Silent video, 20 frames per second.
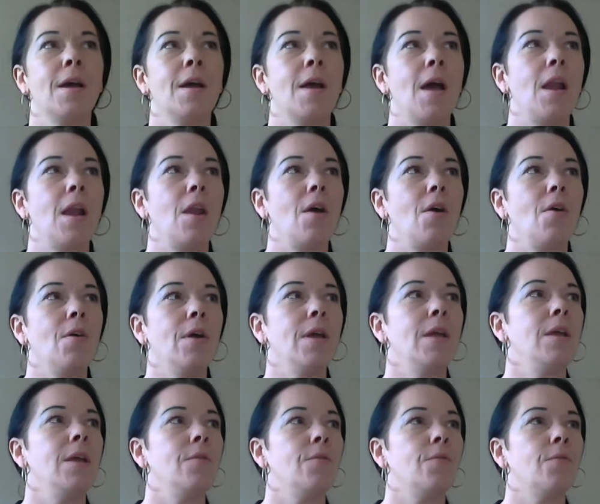
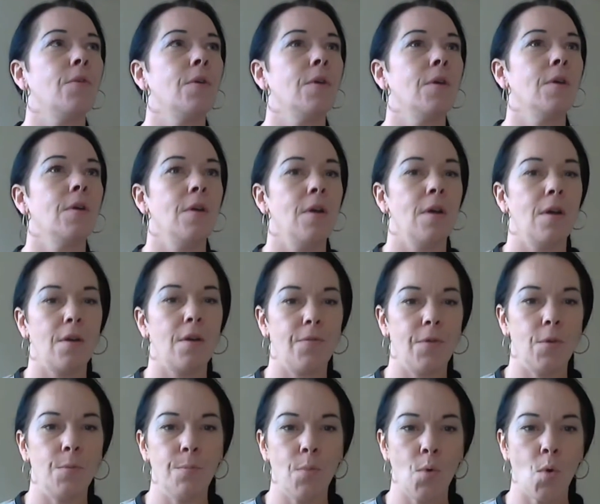alive. I
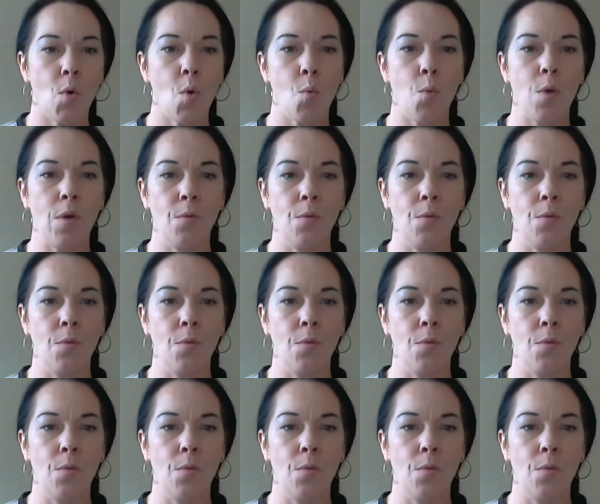feel more